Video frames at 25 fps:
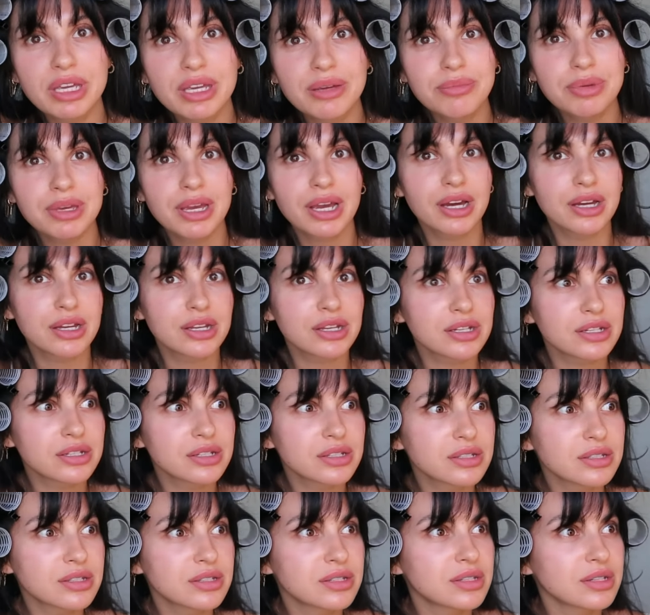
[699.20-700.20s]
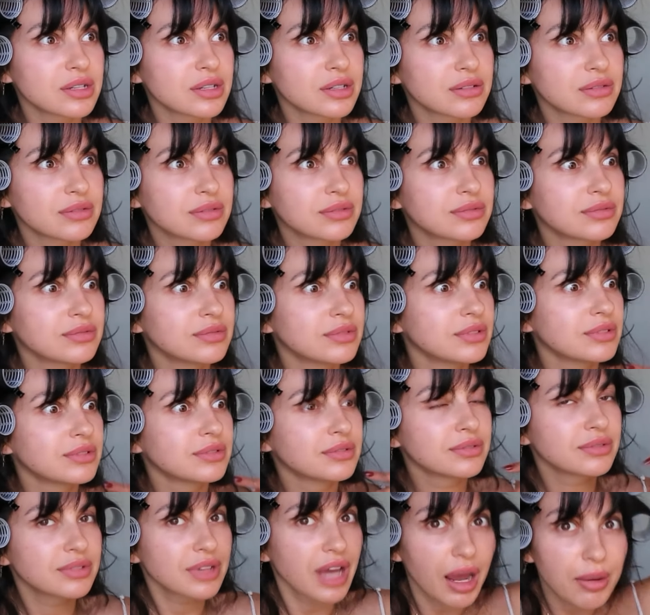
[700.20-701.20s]
because
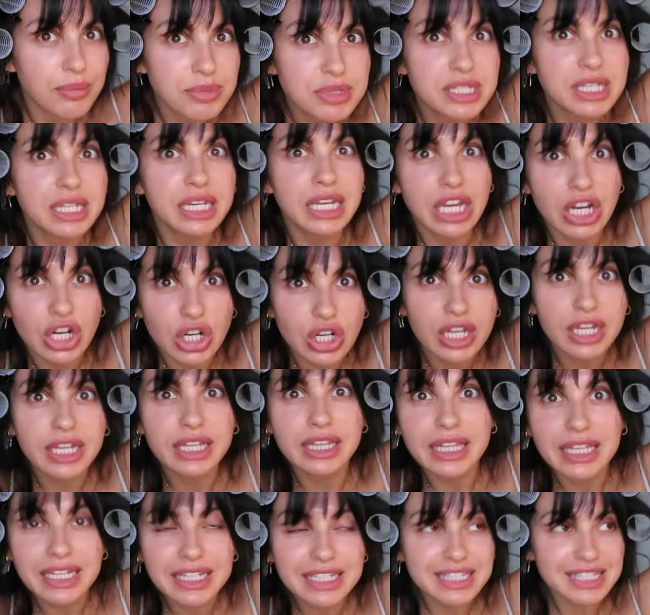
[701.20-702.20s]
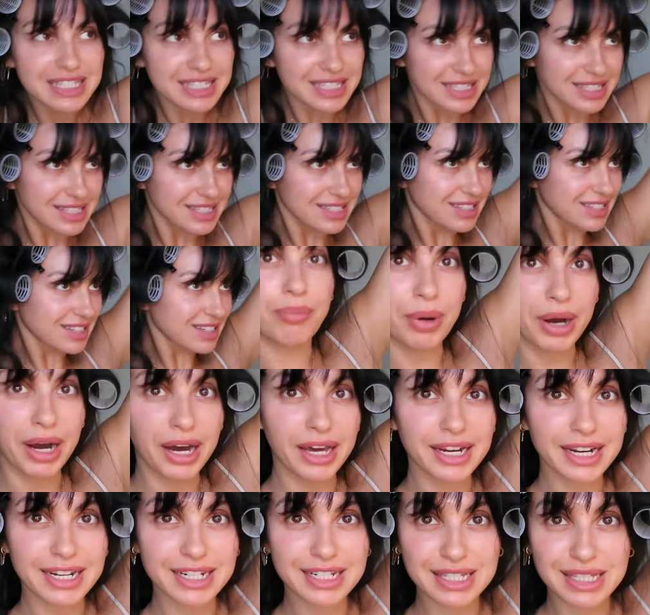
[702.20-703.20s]
I'm sitting here like this.
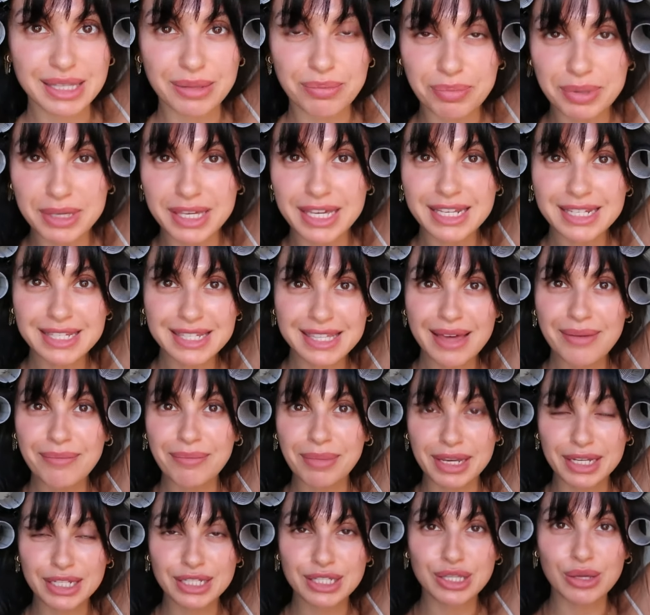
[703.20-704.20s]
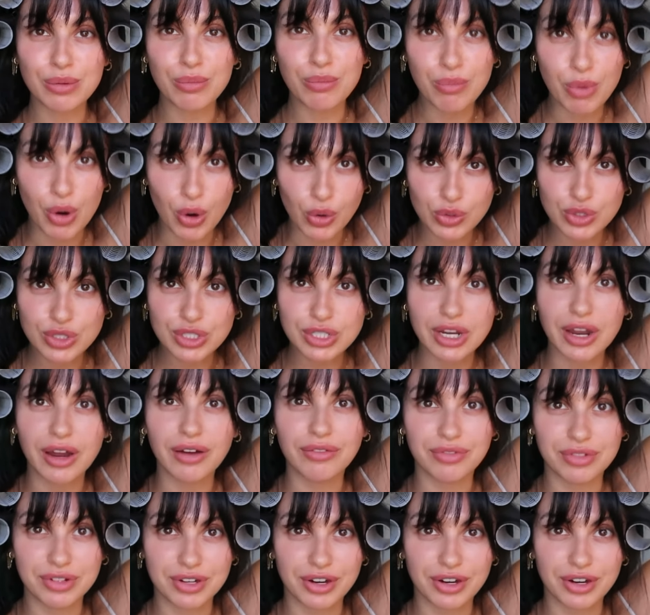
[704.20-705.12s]
But it's the piece that makes the most of the